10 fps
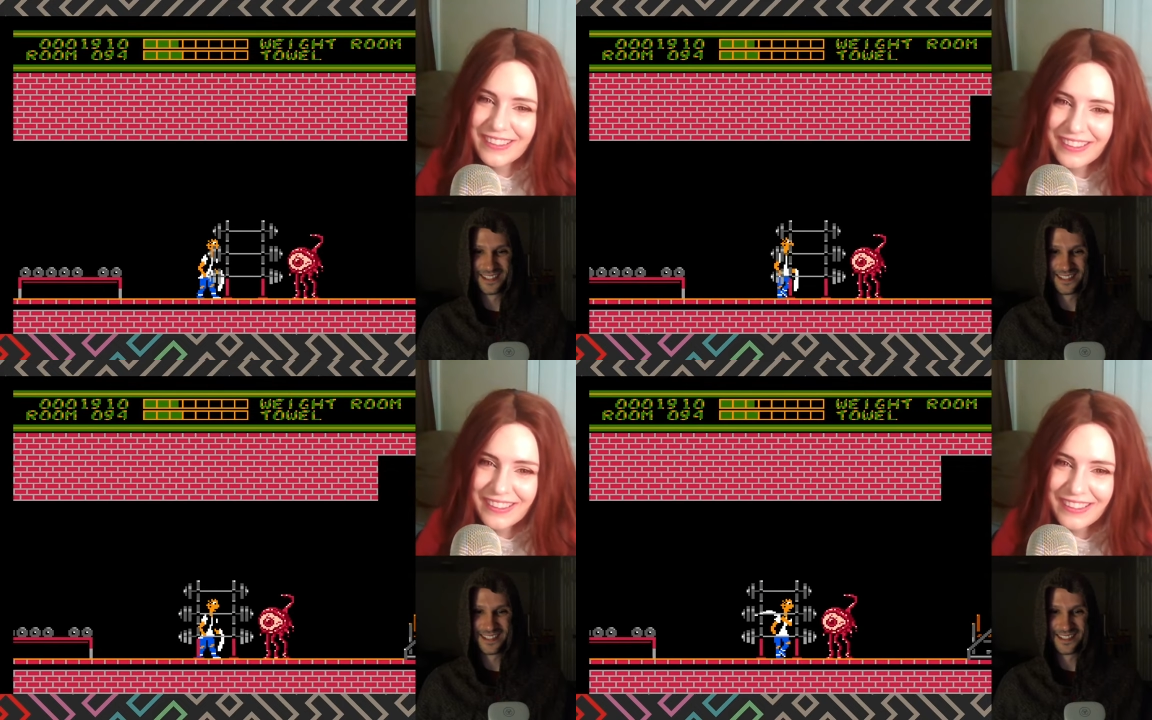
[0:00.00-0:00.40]

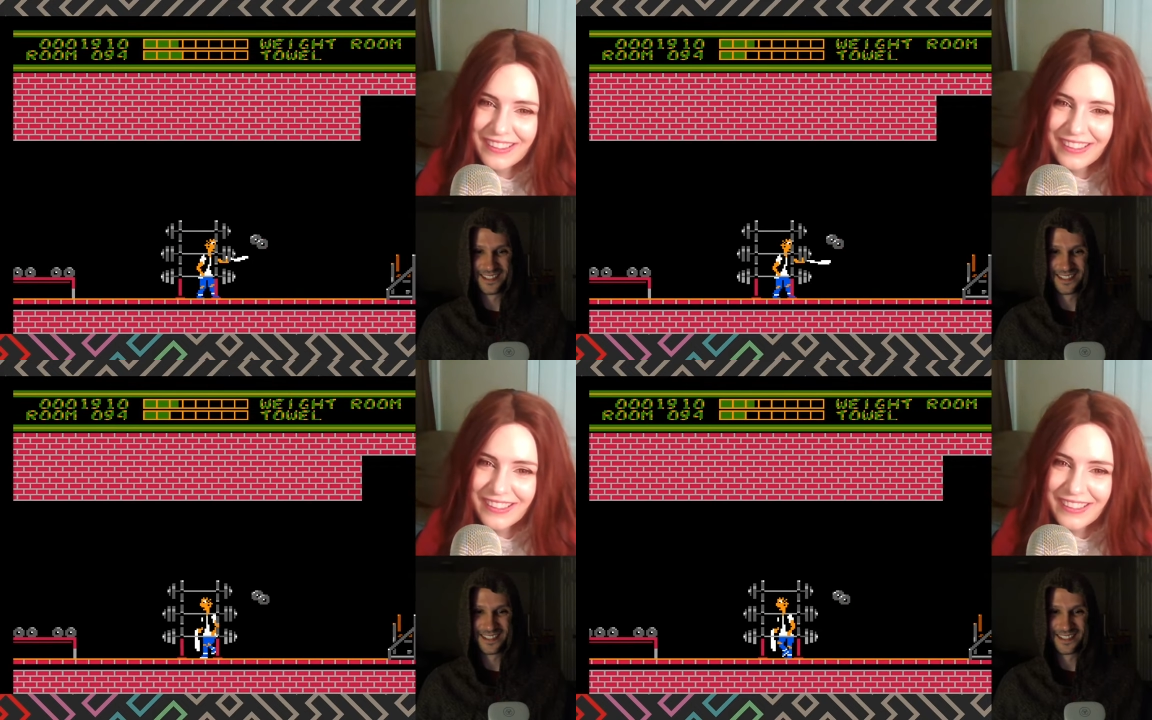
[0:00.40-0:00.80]

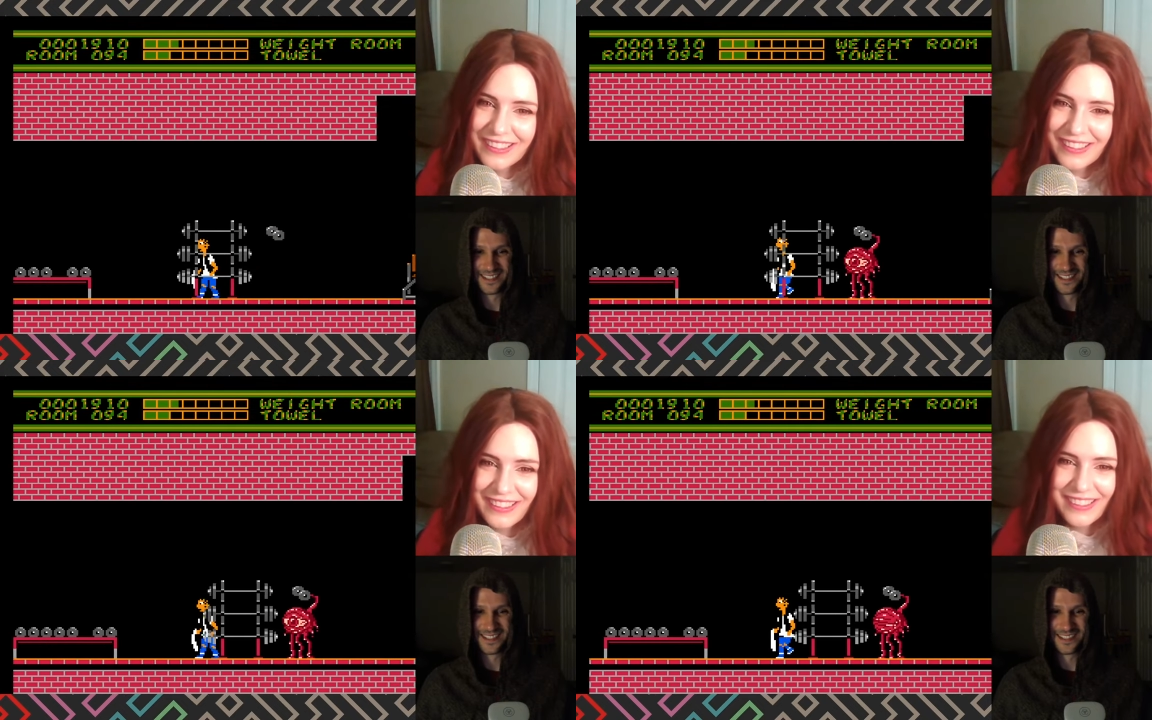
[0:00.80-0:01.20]

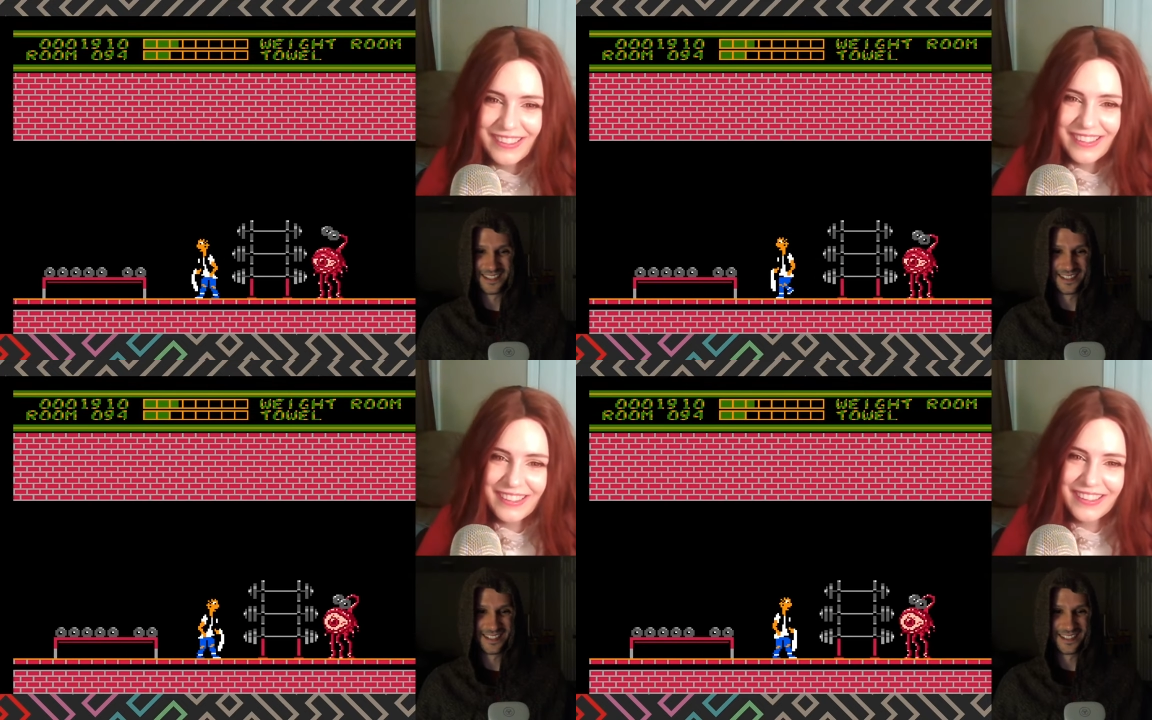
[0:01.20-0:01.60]

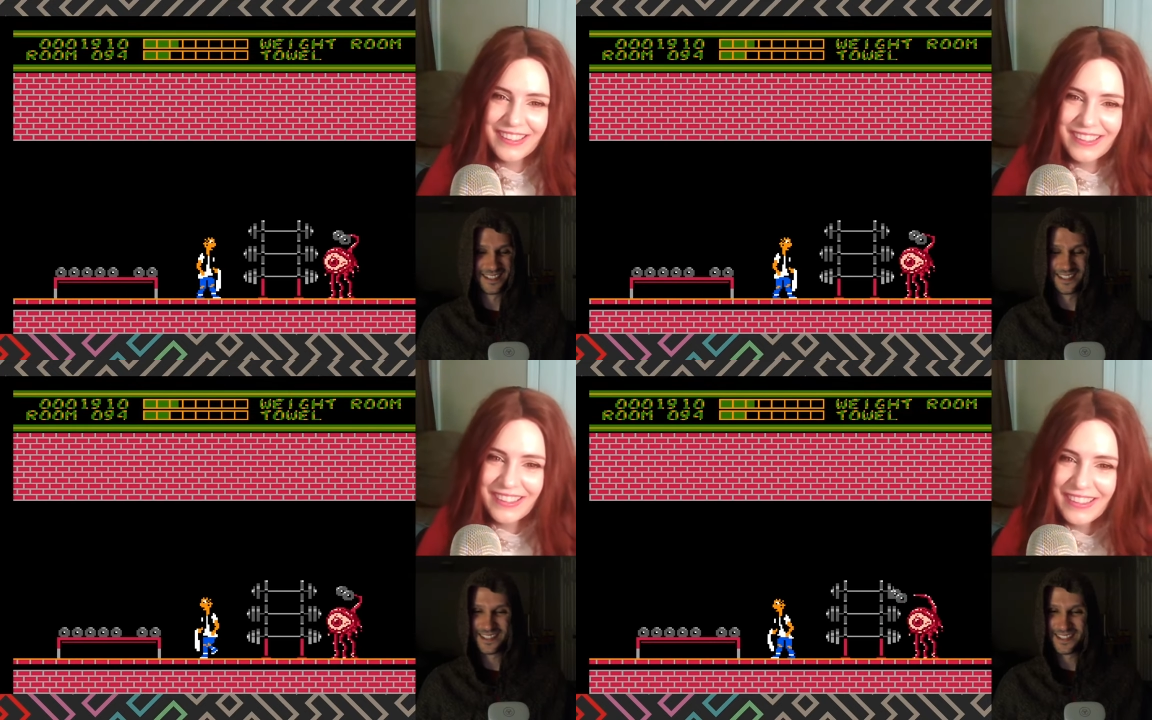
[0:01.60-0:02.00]

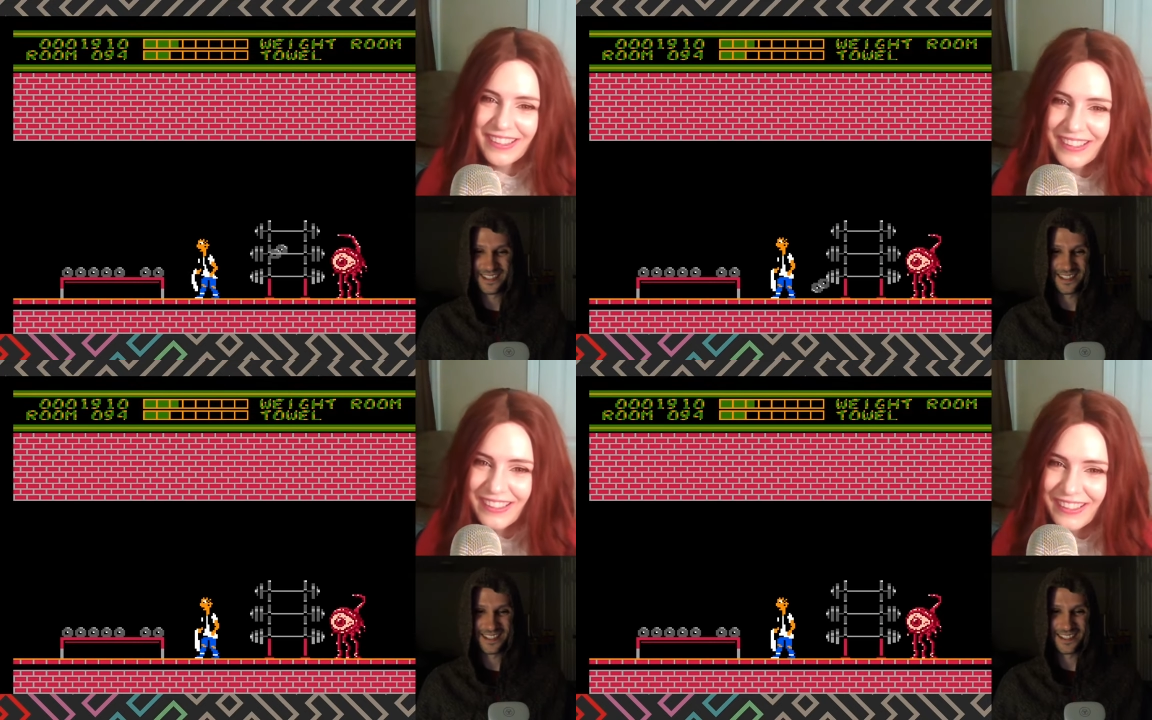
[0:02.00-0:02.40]

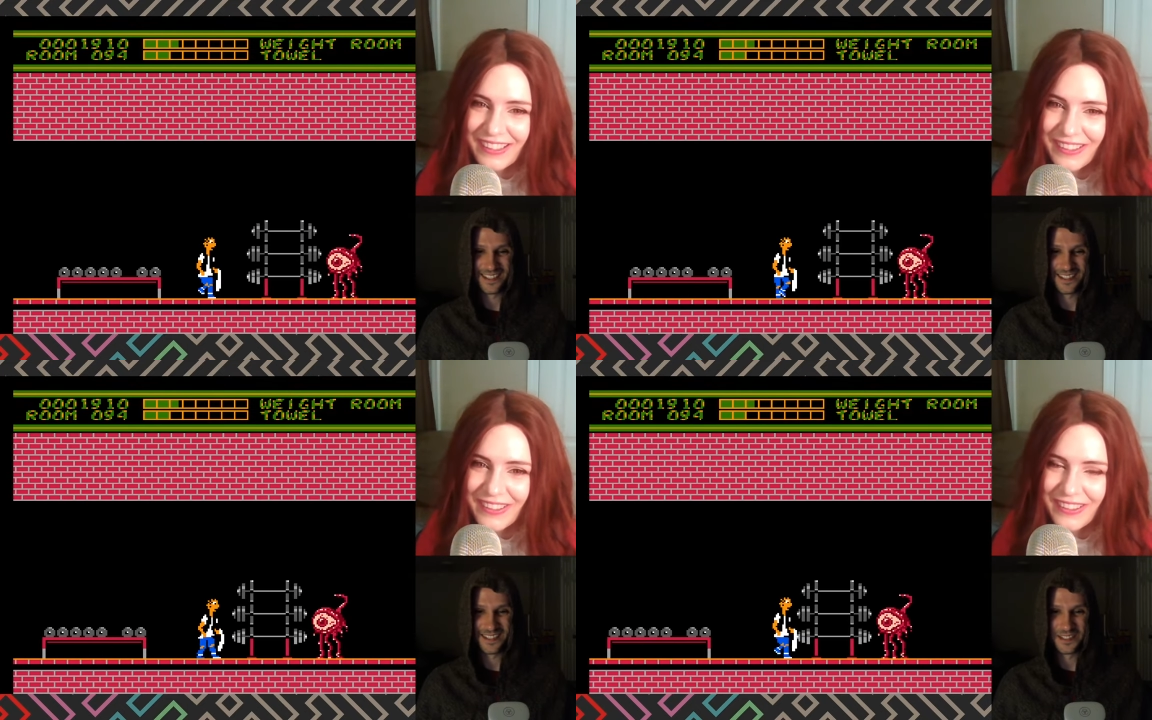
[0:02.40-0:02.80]

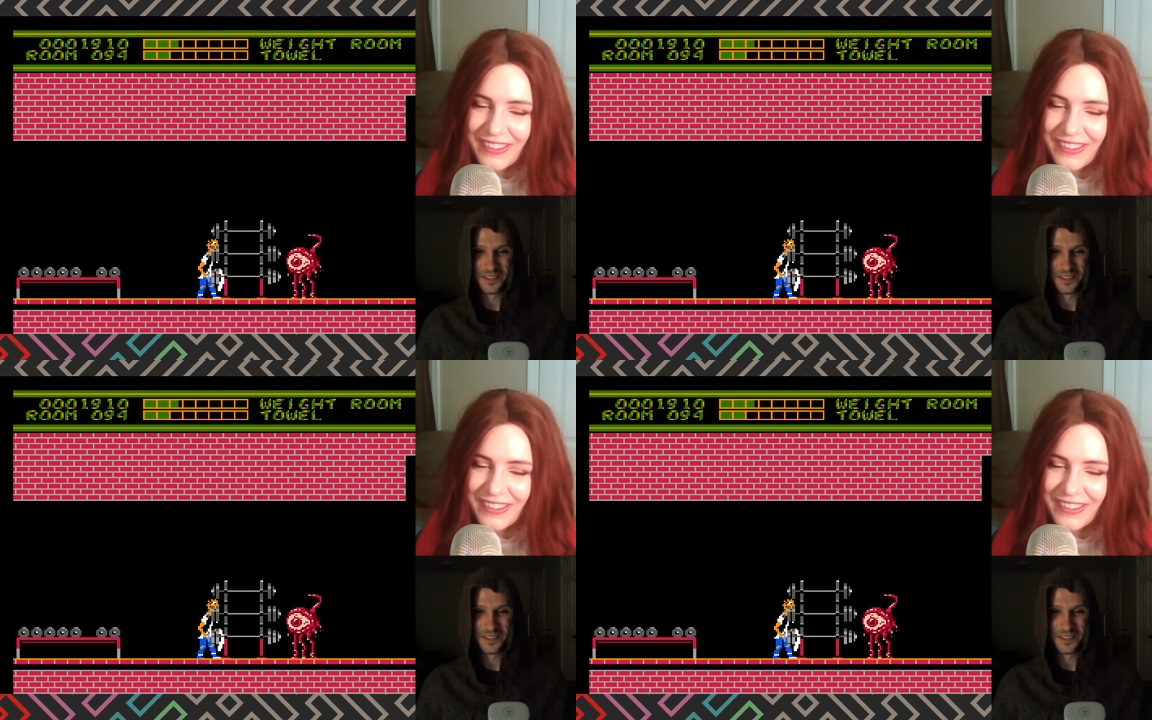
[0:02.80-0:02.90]
(silence)